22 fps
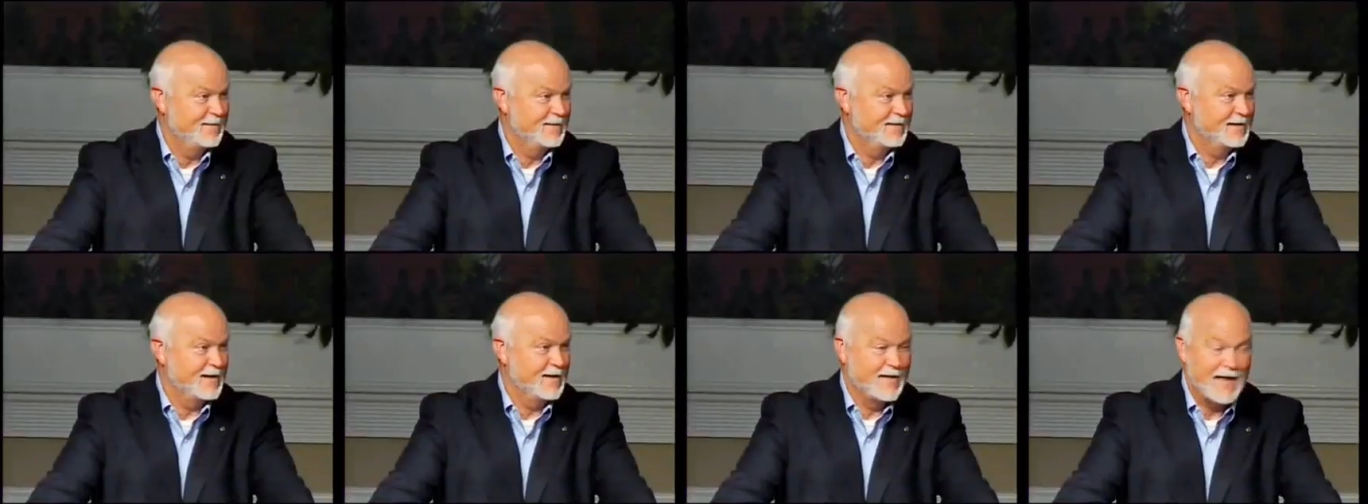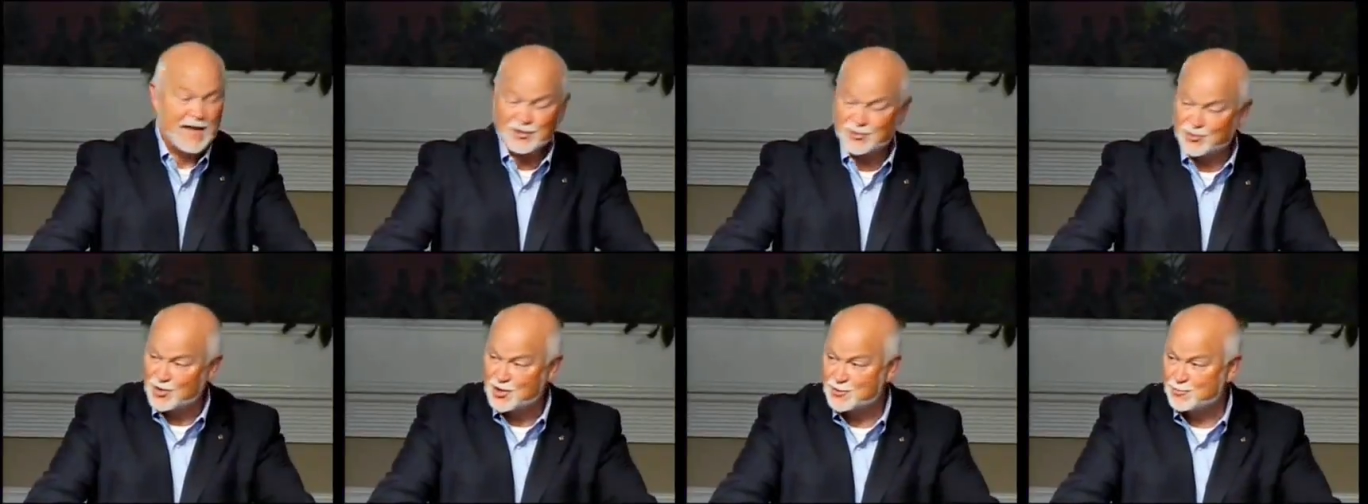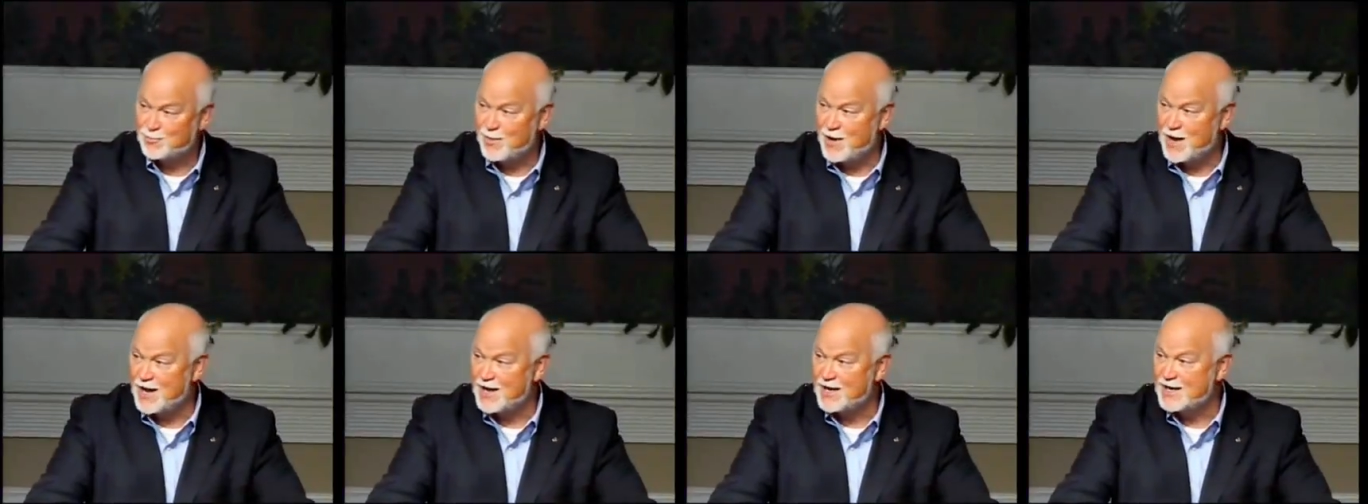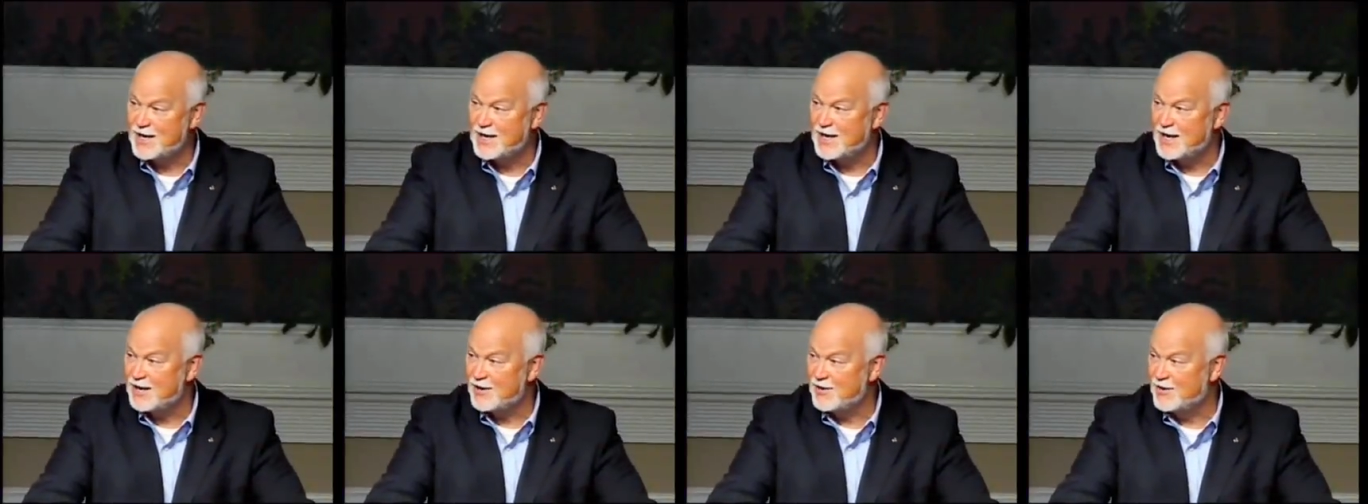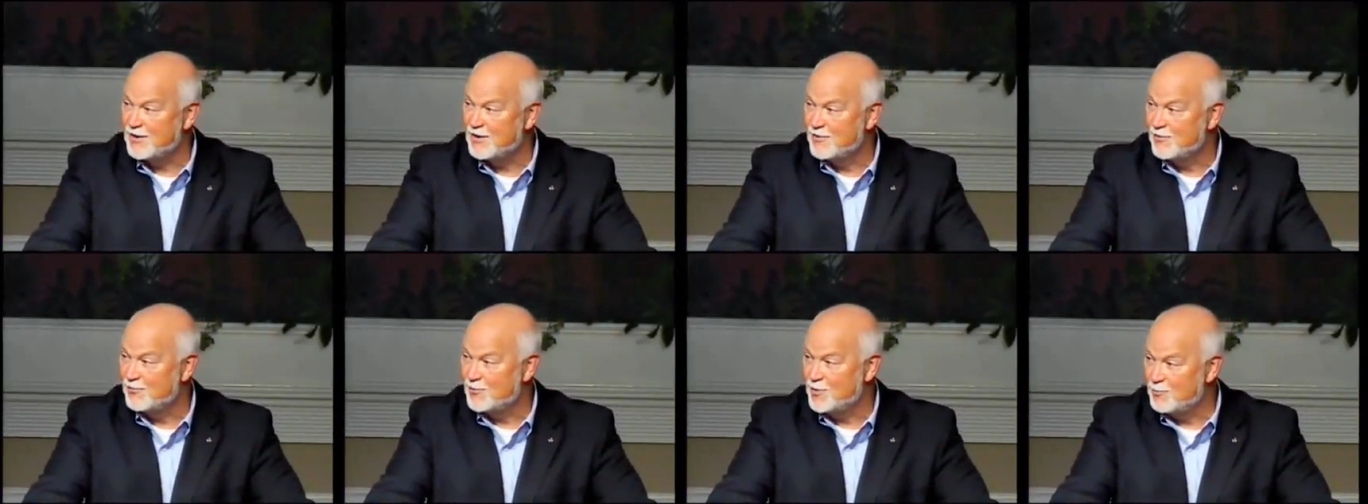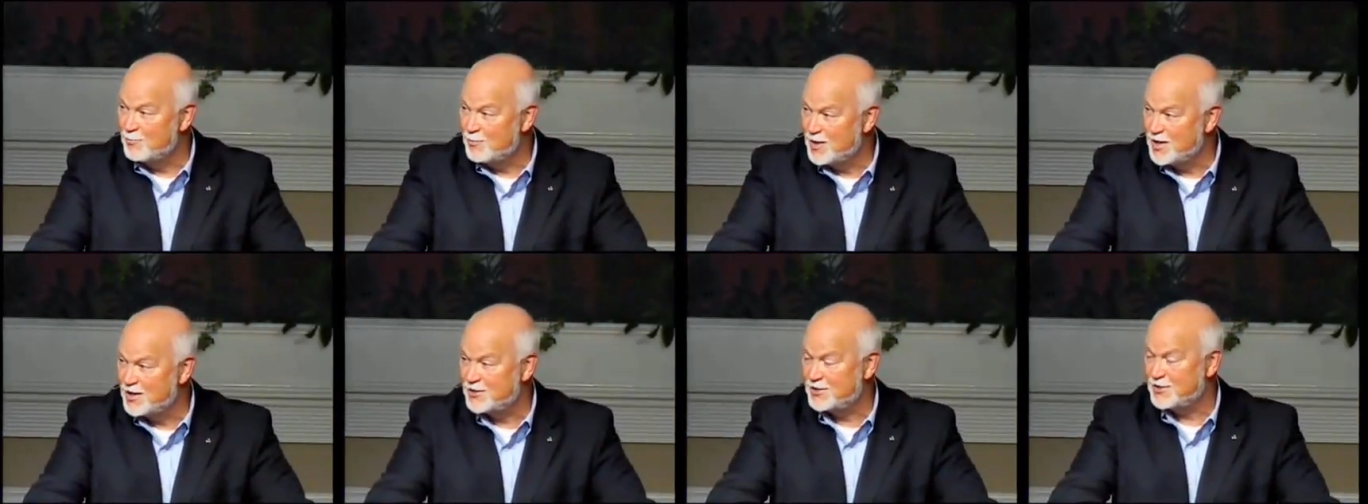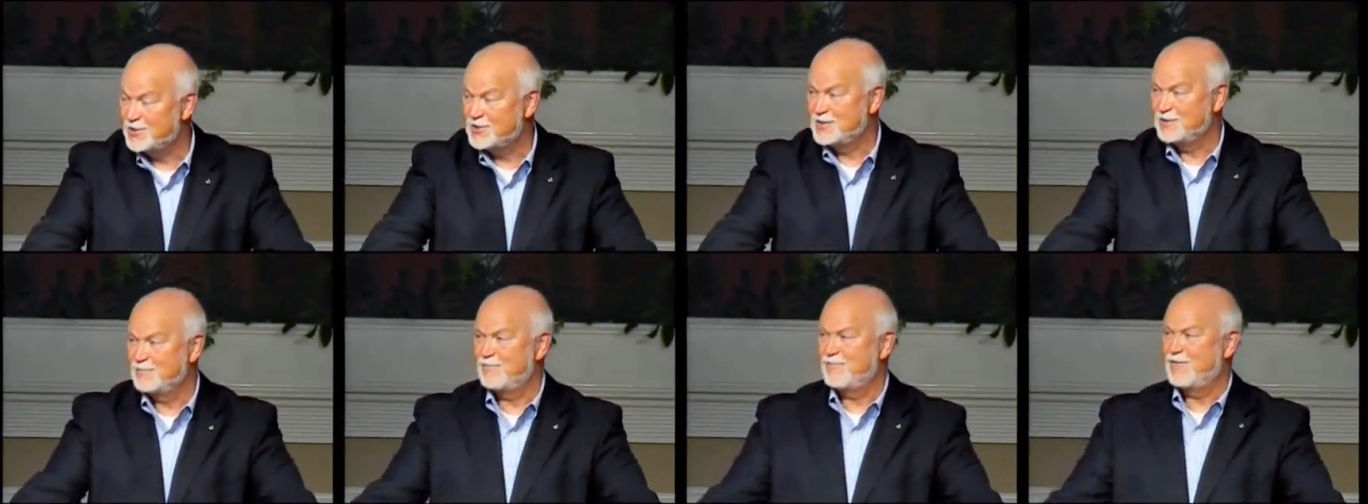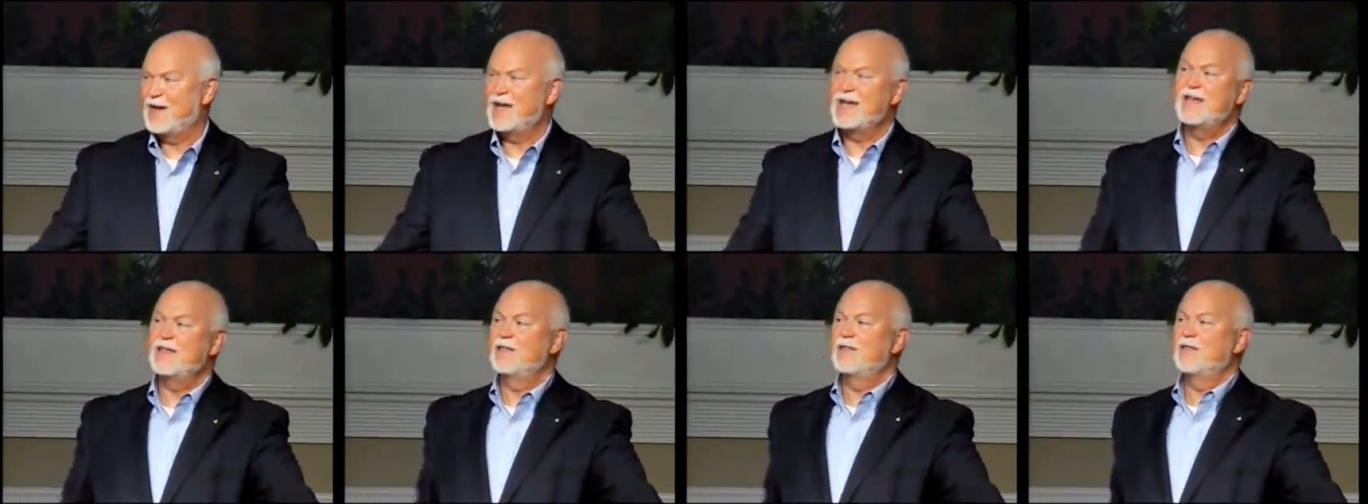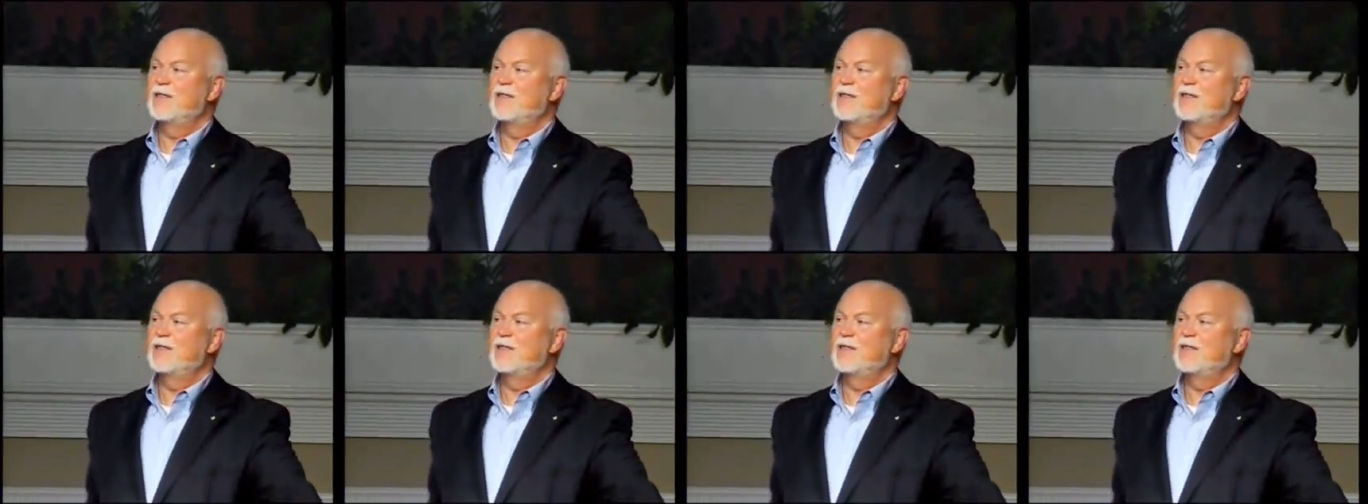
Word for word: Now that's responding in repentance and faith.